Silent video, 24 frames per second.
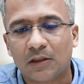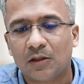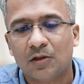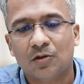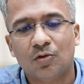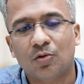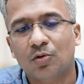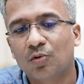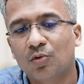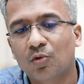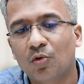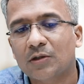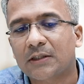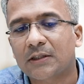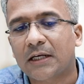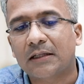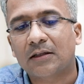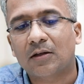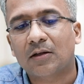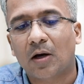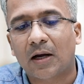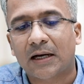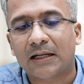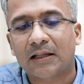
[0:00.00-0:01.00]
So those are
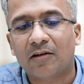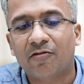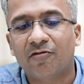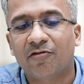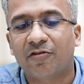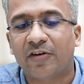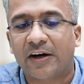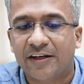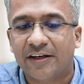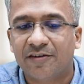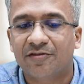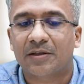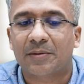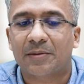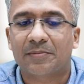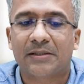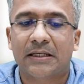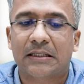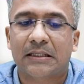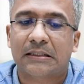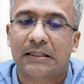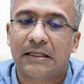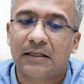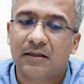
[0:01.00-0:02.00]
the 5
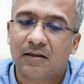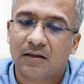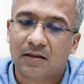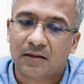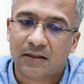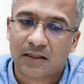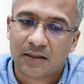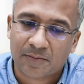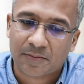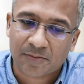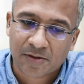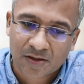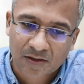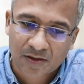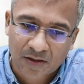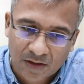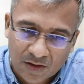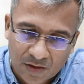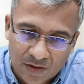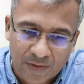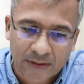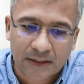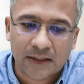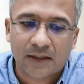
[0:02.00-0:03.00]
subjects in semester
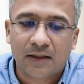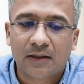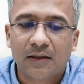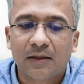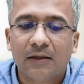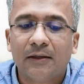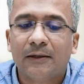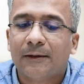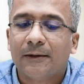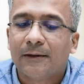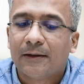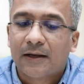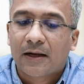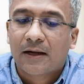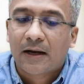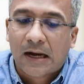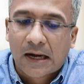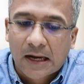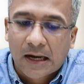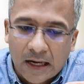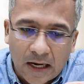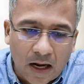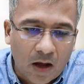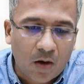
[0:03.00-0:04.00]
3.
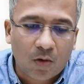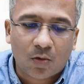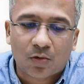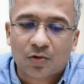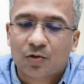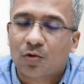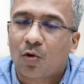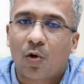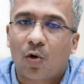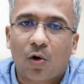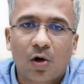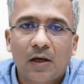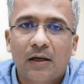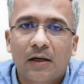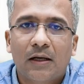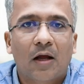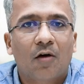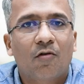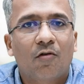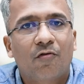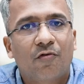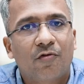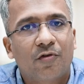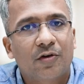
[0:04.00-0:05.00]
Now,
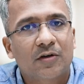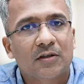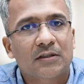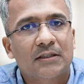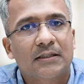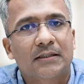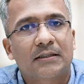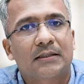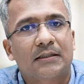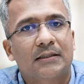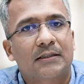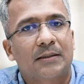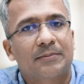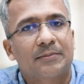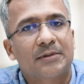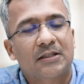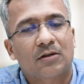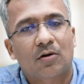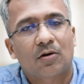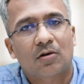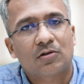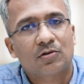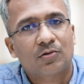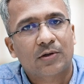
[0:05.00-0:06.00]
first
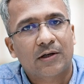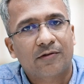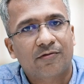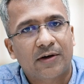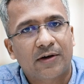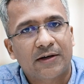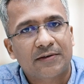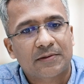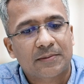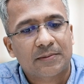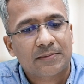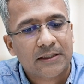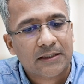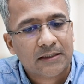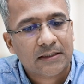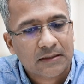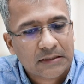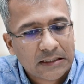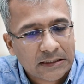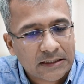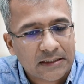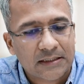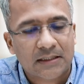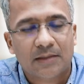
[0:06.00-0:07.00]
semester also have 5 subjects,
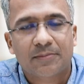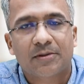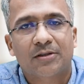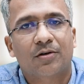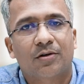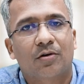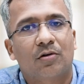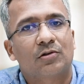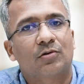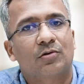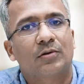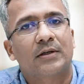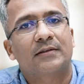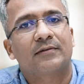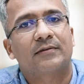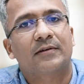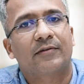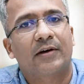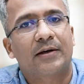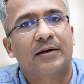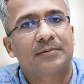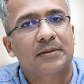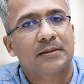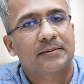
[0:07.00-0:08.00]
second semester also has
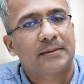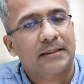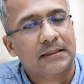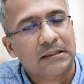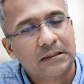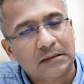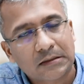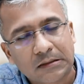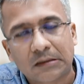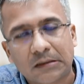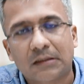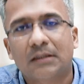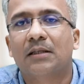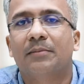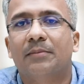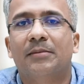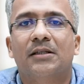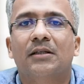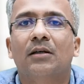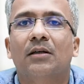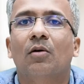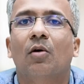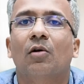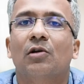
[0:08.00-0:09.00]
5 subjects, third
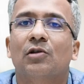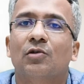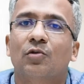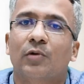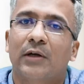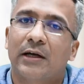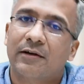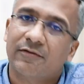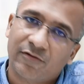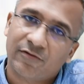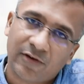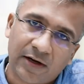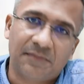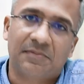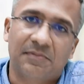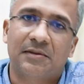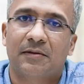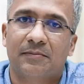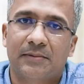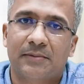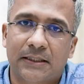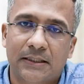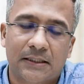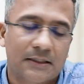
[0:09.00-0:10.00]
semester also have 5
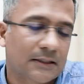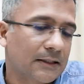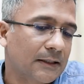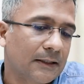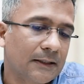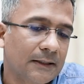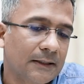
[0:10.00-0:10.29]
subjects.